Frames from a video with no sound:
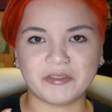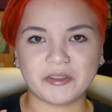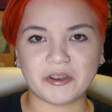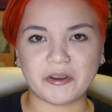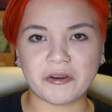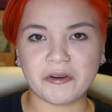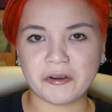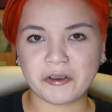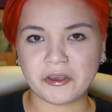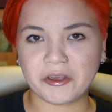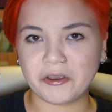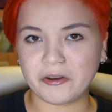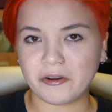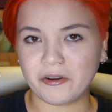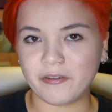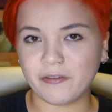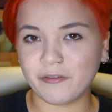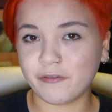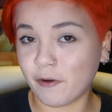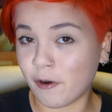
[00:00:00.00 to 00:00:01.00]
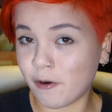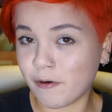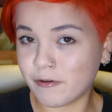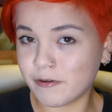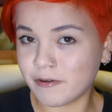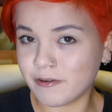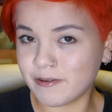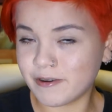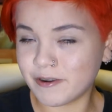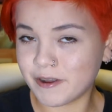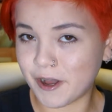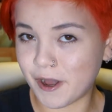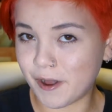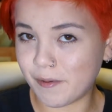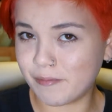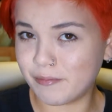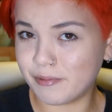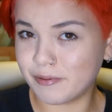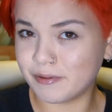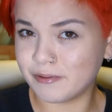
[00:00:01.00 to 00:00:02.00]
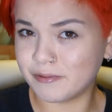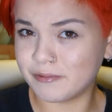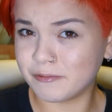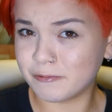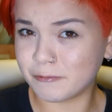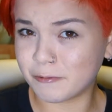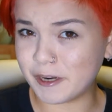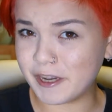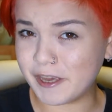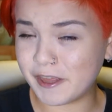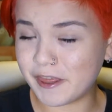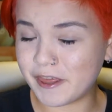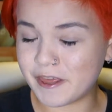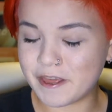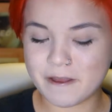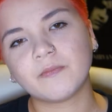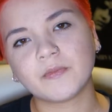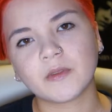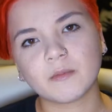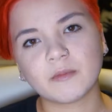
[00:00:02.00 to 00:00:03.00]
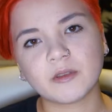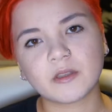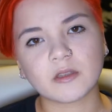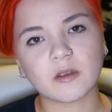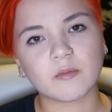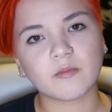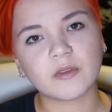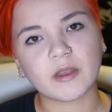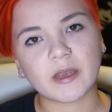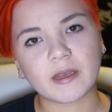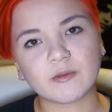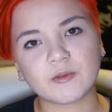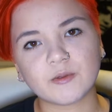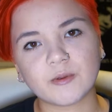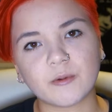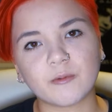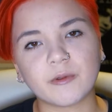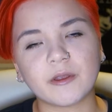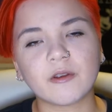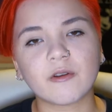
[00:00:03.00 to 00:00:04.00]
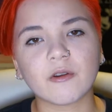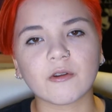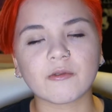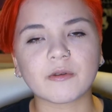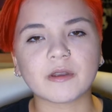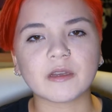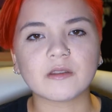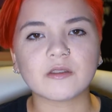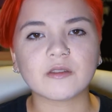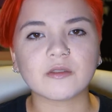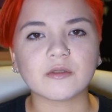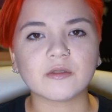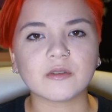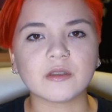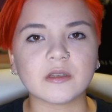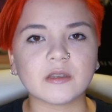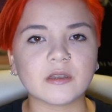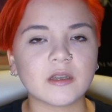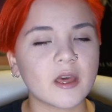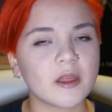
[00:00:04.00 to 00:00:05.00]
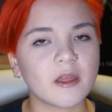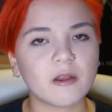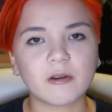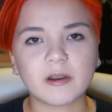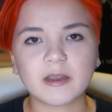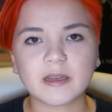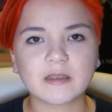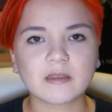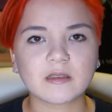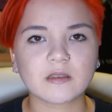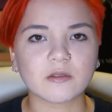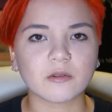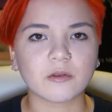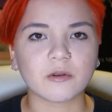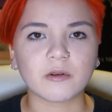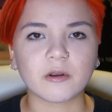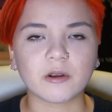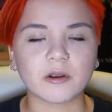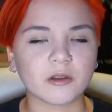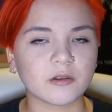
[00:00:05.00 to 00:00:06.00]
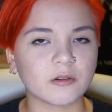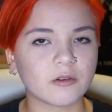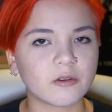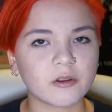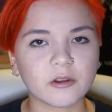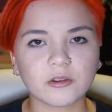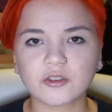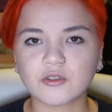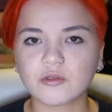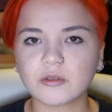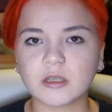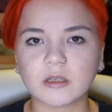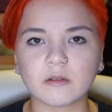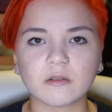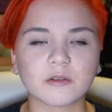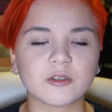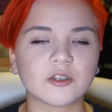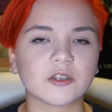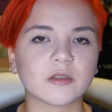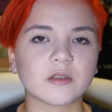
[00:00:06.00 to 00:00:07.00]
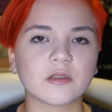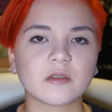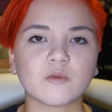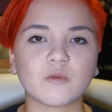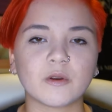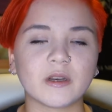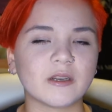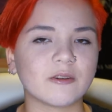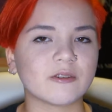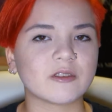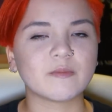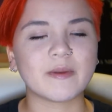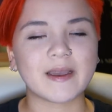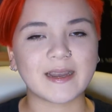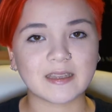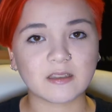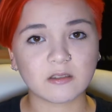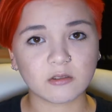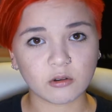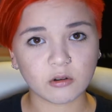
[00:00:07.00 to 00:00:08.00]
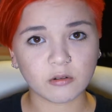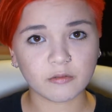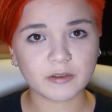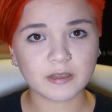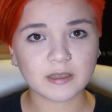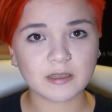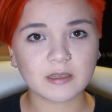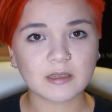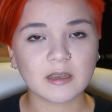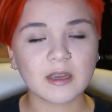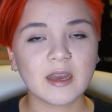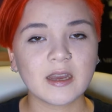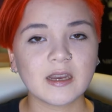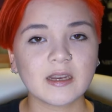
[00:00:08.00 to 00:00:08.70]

hook your phone up with. But sometimes when we're going to the Netherlands or another country, or just when there's bad service,